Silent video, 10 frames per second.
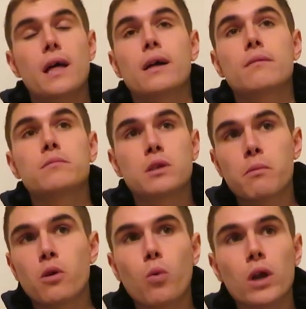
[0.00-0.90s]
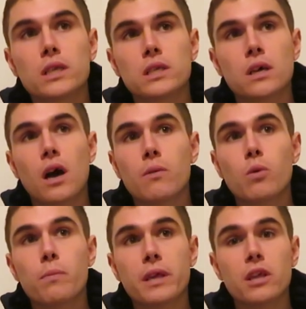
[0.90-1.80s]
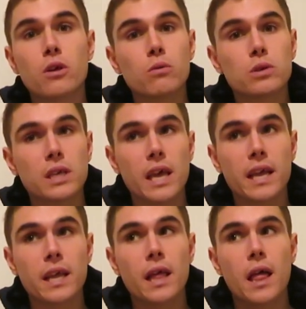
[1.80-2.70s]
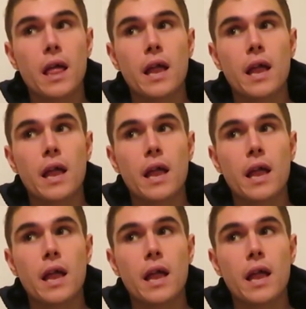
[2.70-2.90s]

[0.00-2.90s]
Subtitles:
some of the ones I will be using